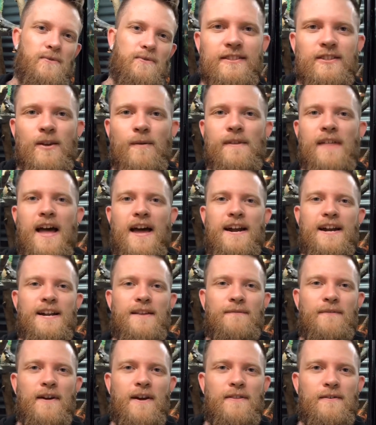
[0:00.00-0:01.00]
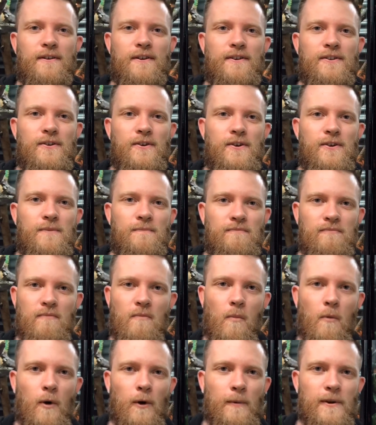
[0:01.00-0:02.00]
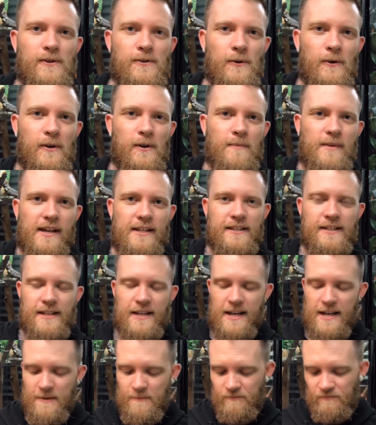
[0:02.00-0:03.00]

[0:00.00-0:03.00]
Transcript: So without any further ado, what are we talking about today?